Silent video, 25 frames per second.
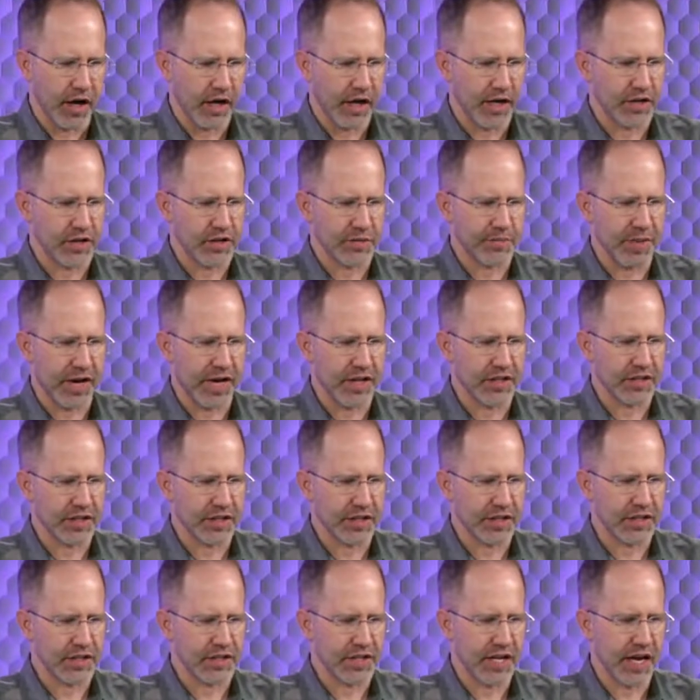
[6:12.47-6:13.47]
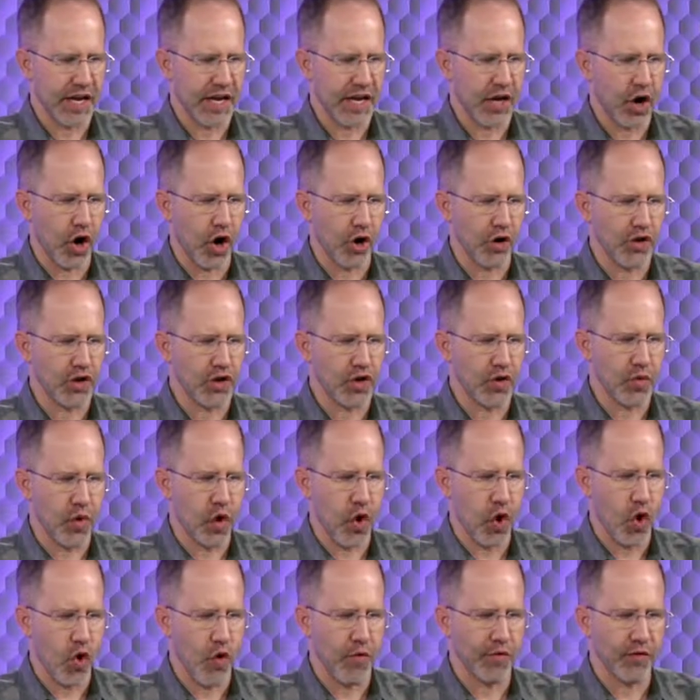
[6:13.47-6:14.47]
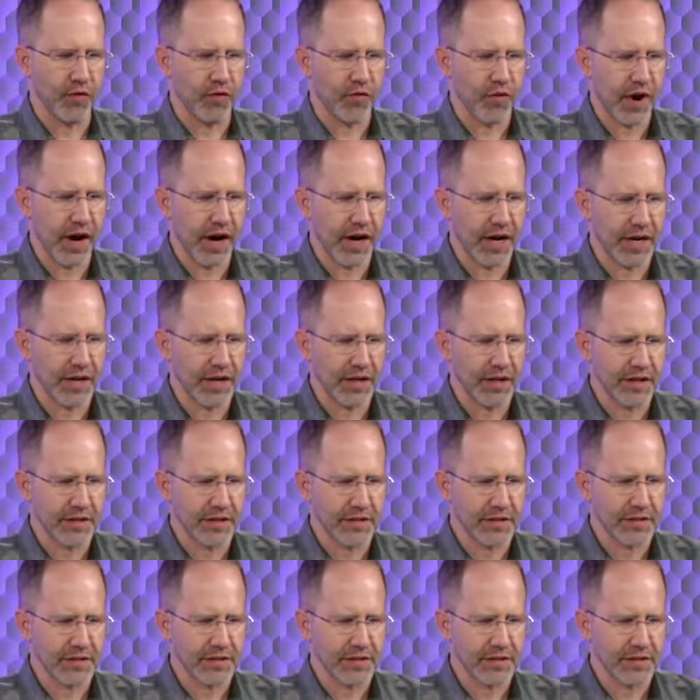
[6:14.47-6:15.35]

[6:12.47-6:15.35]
It's basically saying, are you overriding?